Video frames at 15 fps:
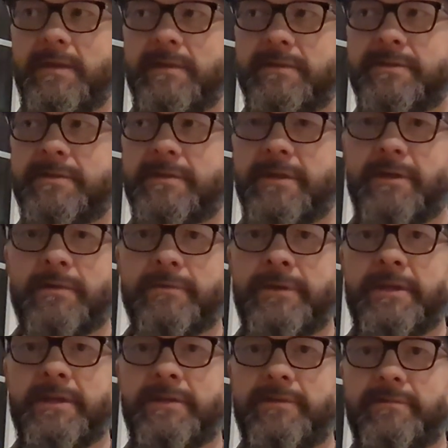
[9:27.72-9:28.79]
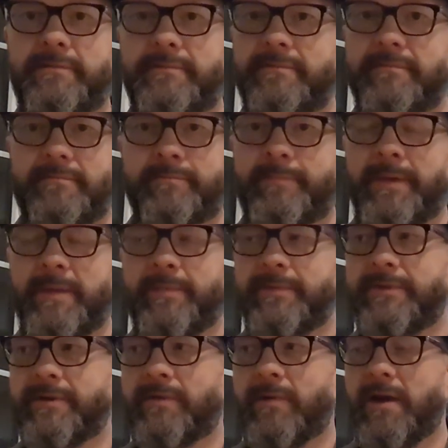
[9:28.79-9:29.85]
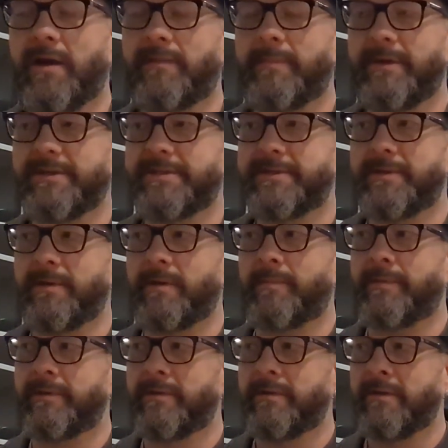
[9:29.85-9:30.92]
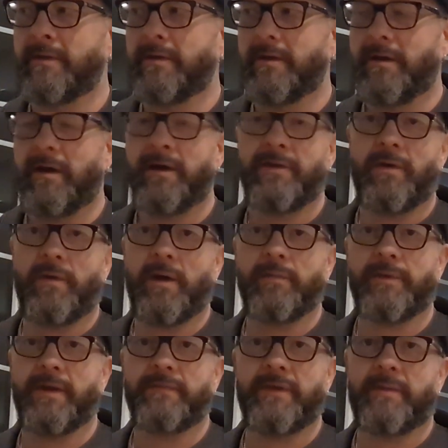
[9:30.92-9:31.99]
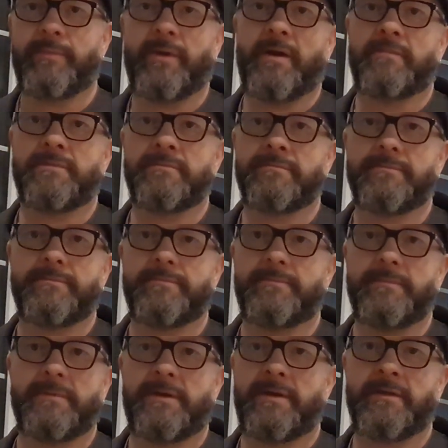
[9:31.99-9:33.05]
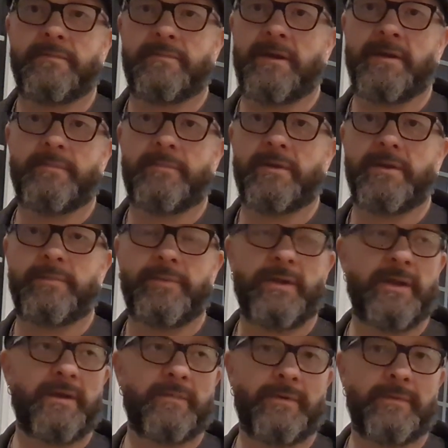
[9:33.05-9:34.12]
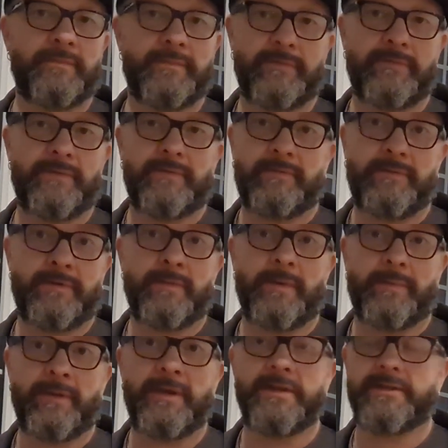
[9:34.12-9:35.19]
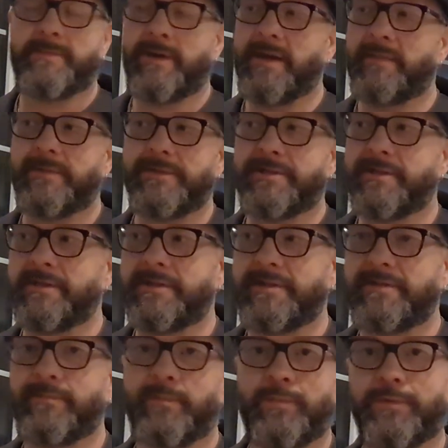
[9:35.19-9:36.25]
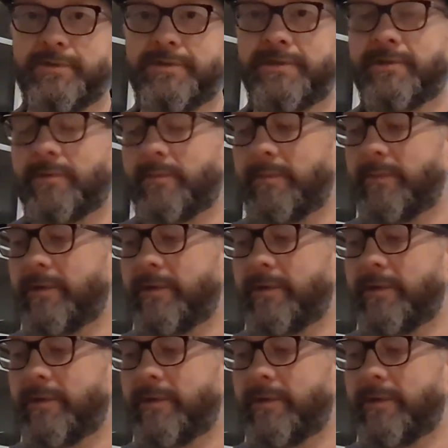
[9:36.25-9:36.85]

so they don't need people in the crowd messing it up. I know I would have that problem. I, I can barely play, but if you, you, think my playing's bad, my singing's even worse. They turn my